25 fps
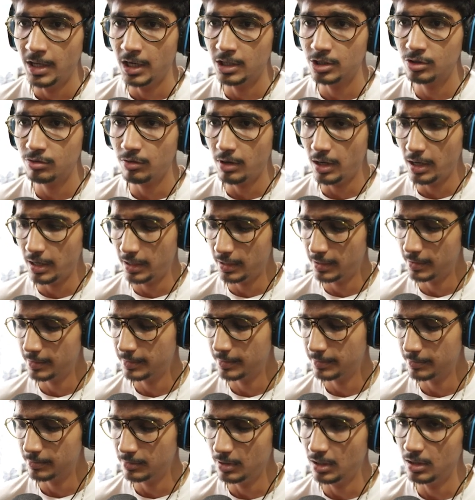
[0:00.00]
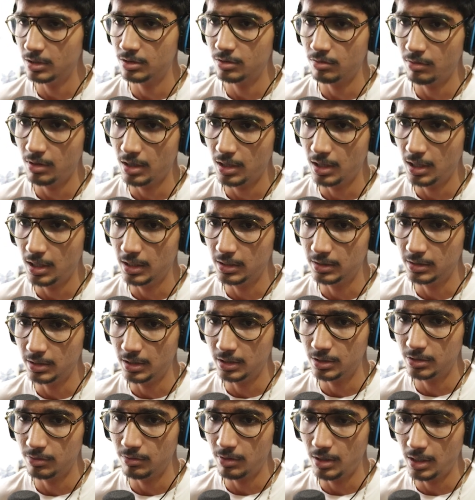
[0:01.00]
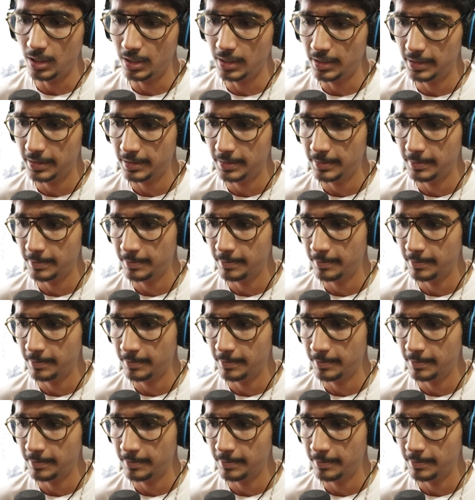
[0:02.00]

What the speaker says: That's why guys, that's why.